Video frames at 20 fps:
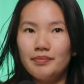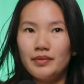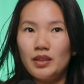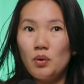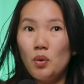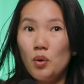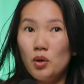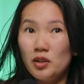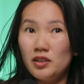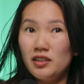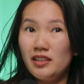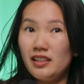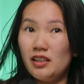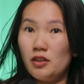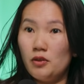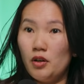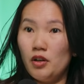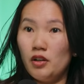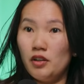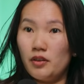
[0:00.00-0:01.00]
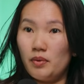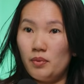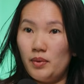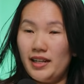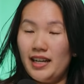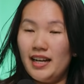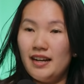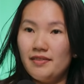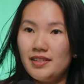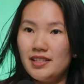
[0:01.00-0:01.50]
Quarterly growth, we
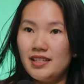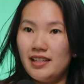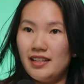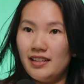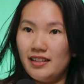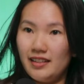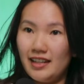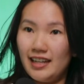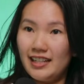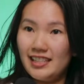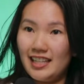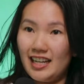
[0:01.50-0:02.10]
have seen it's